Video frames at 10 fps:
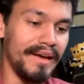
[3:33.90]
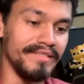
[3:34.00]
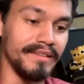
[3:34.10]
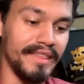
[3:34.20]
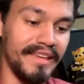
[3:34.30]

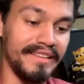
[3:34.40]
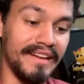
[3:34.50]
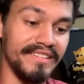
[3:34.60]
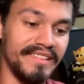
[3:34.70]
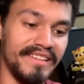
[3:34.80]
as a thing
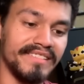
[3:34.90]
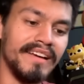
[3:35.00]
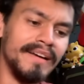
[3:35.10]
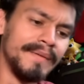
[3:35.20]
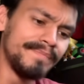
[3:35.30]
that exists.
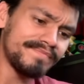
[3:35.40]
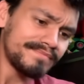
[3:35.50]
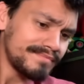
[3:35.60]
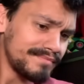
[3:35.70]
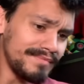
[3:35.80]

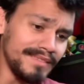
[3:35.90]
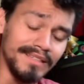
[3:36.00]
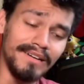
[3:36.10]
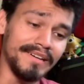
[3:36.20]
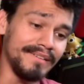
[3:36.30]

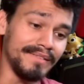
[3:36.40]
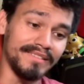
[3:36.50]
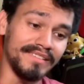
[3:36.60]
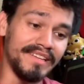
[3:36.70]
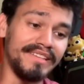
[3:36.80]
Alright,
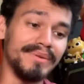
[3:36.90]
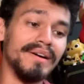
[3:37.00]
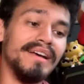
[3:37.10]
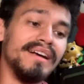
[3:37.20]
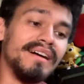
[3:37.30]
let's continue.
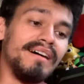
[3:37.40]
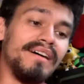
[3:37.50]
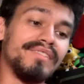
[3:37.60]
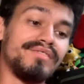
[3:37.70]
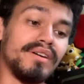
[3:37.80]
On